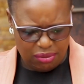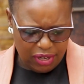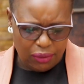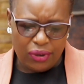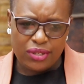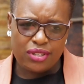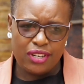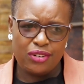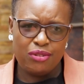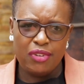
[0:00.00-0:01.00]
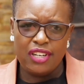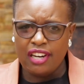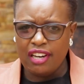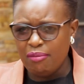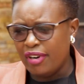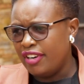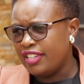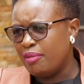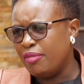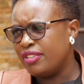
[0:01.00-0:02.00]
women, we also need to be
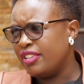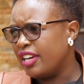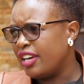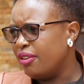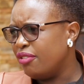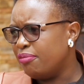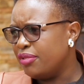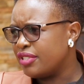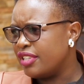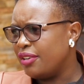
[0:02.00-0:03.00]
deliberate about the kind of books